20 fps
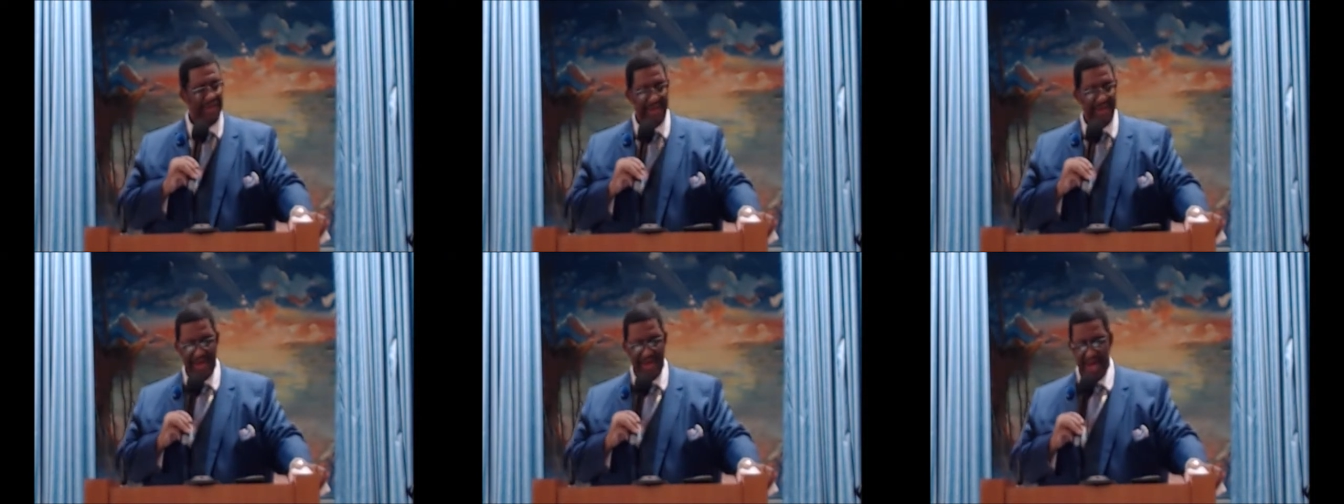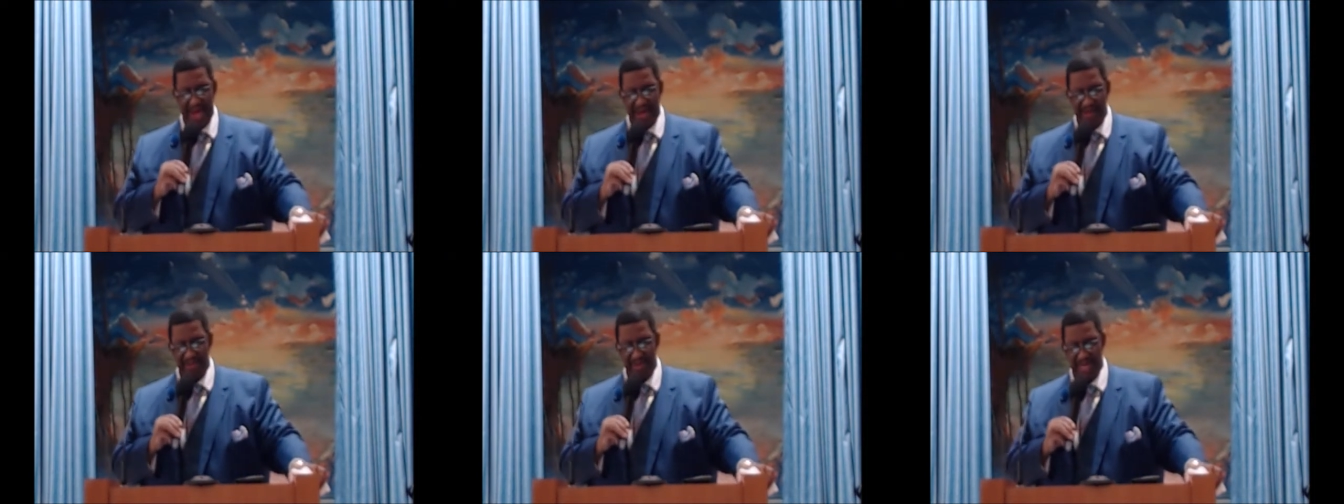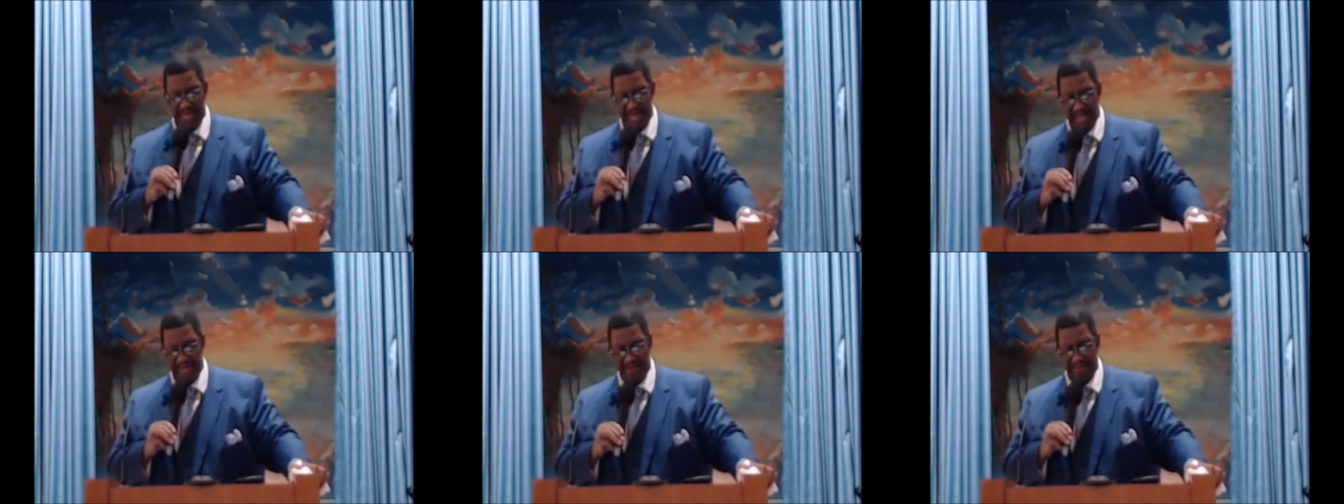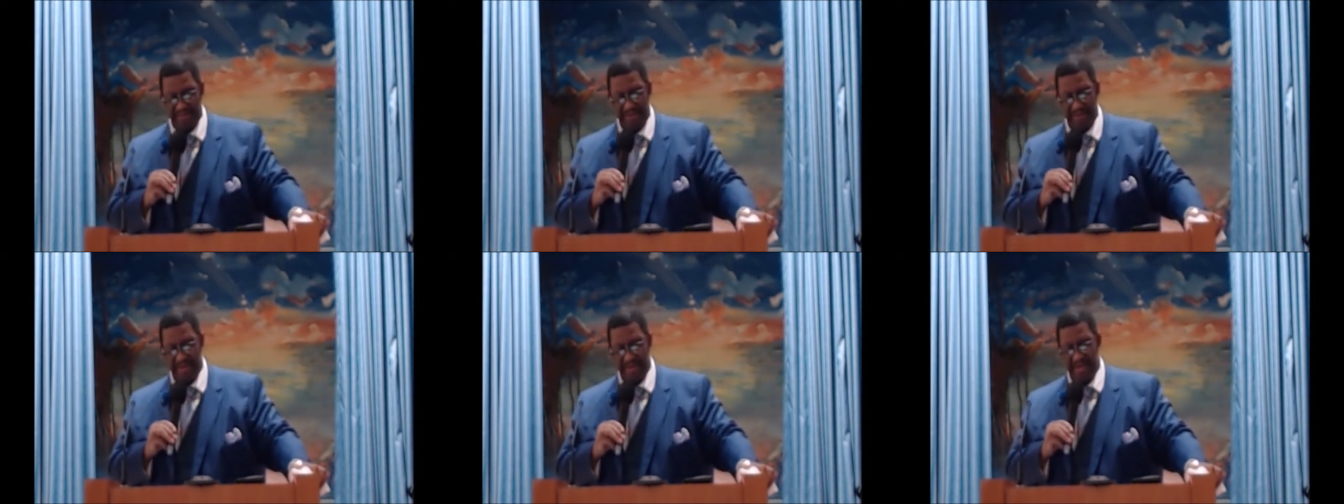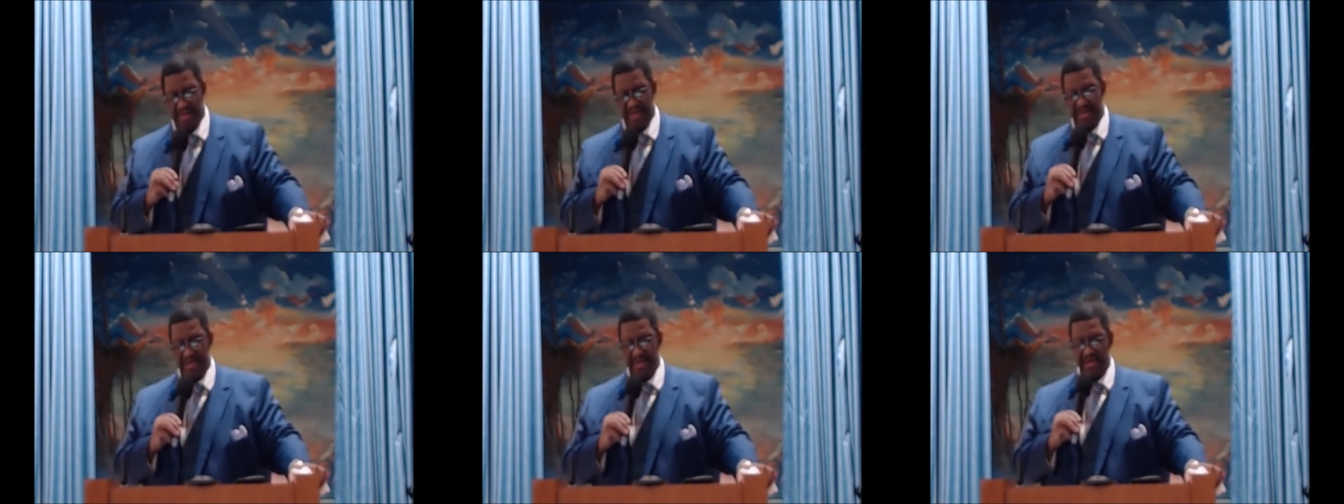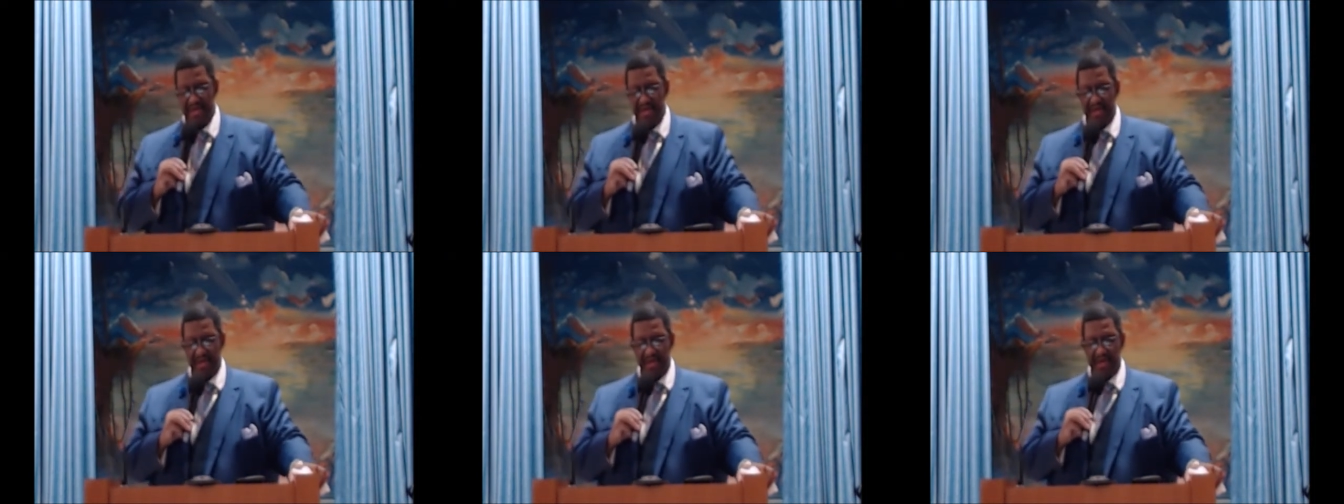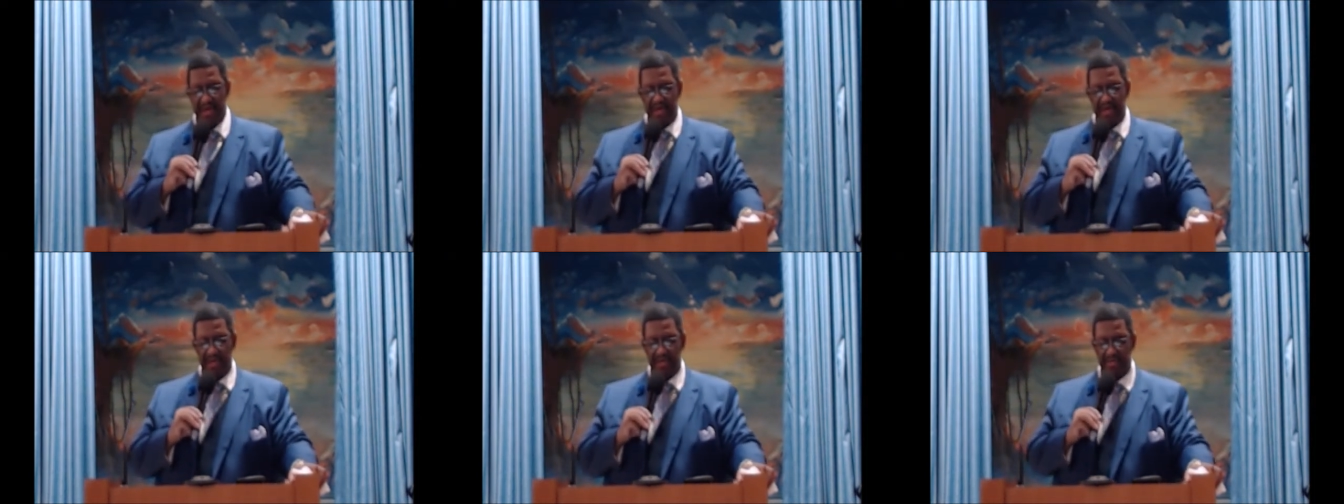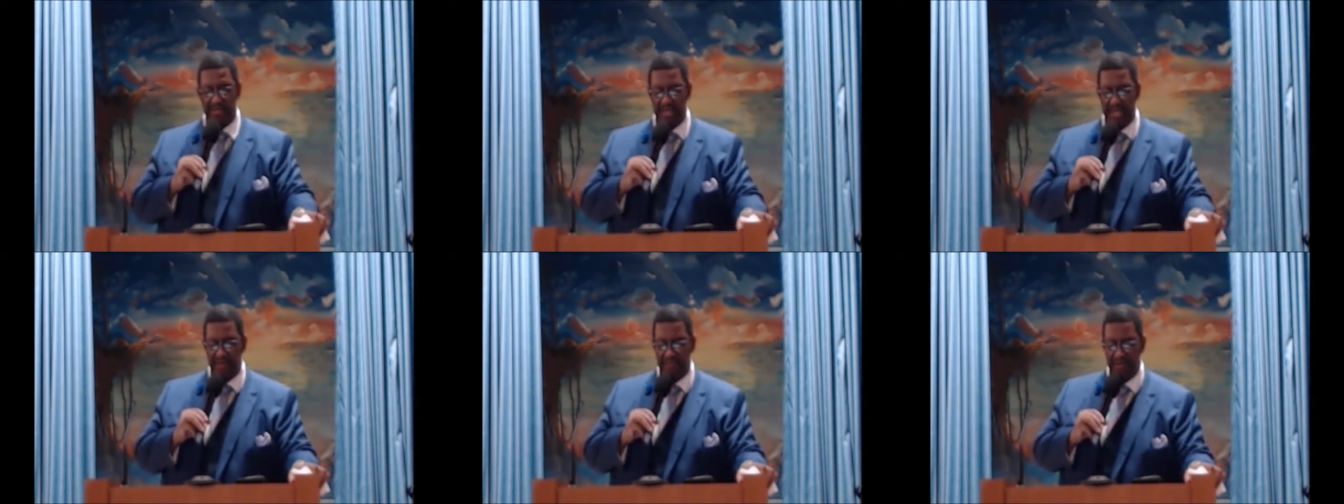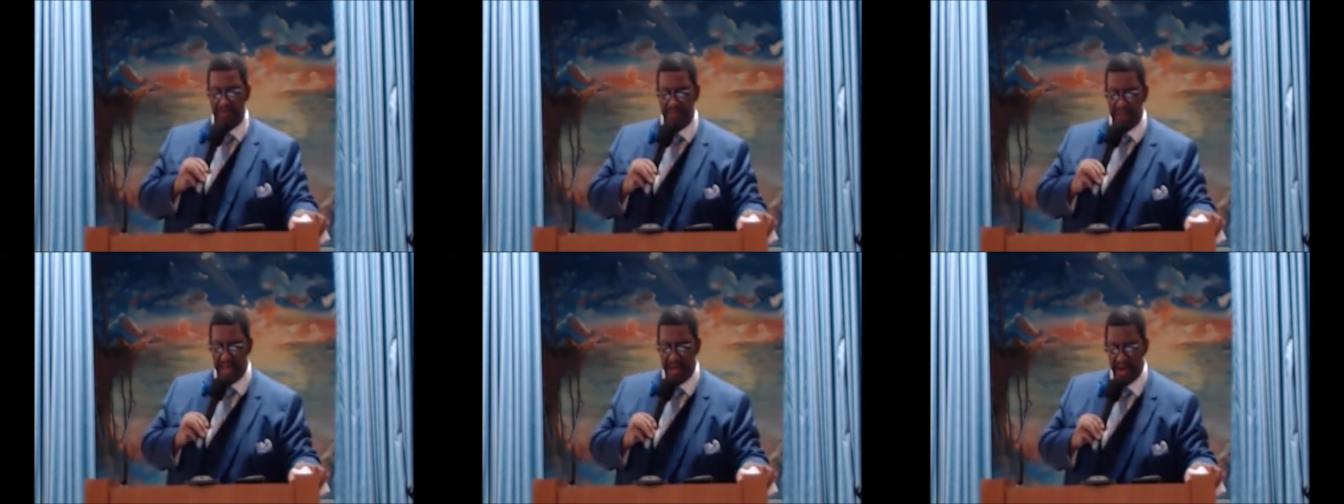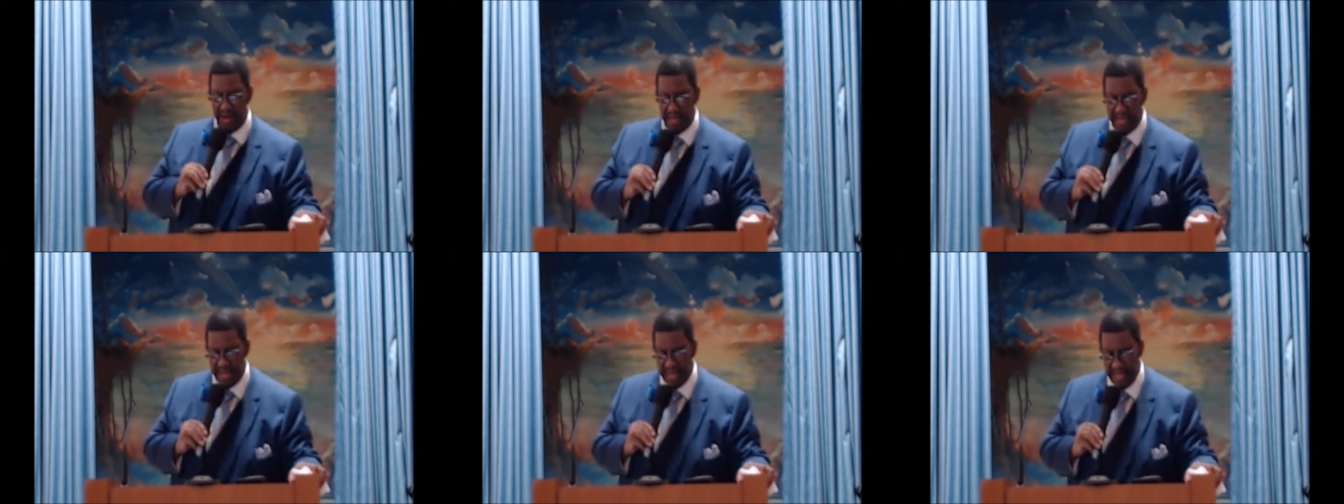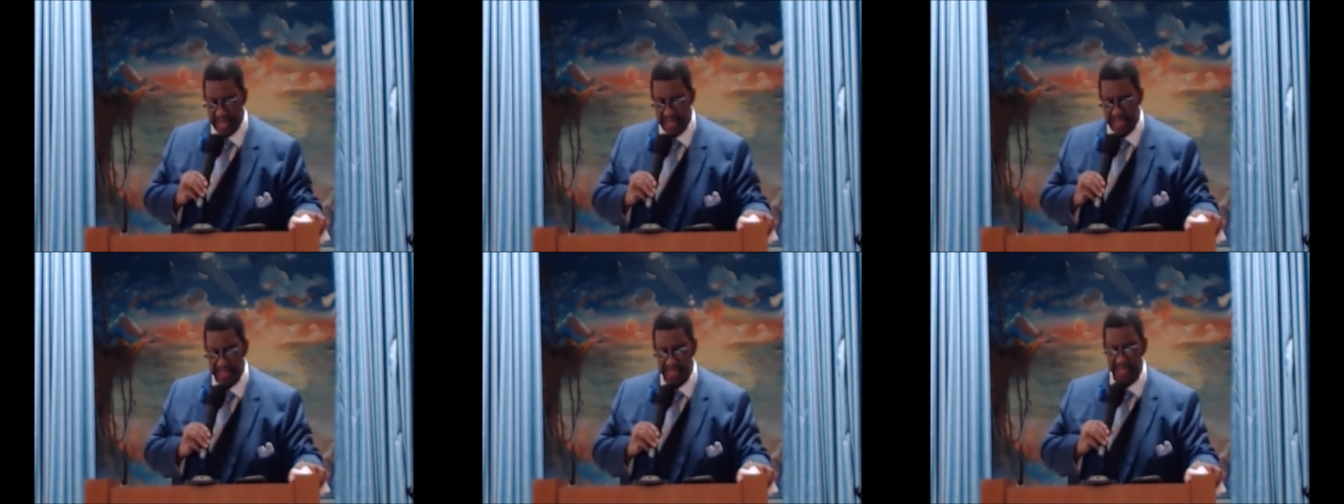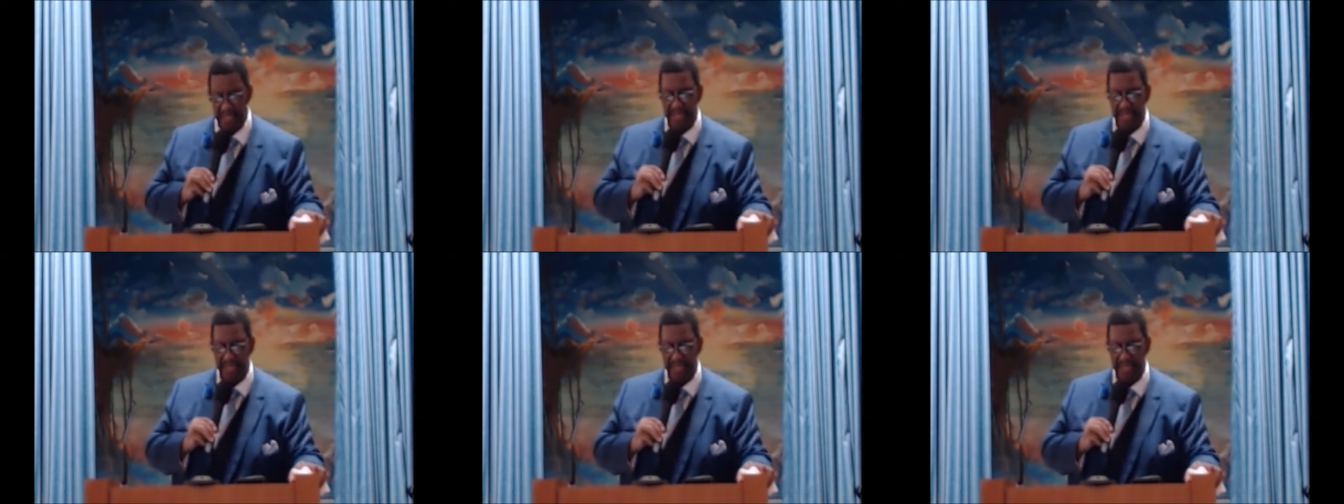Adam and Eve conceived and bare Cain